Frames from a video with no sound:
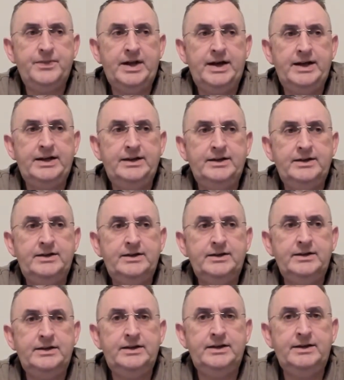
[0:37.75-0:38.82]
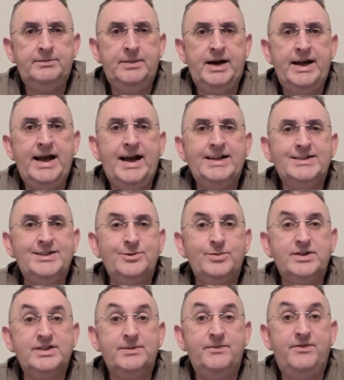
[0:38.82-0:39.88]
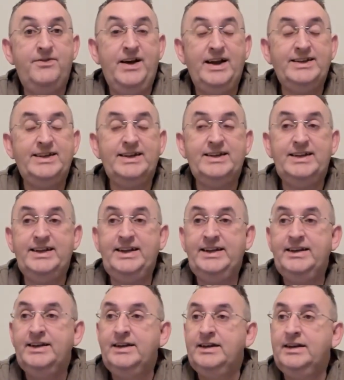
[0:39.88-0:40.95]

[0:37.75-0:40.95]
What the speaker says: And my answer was emphatically,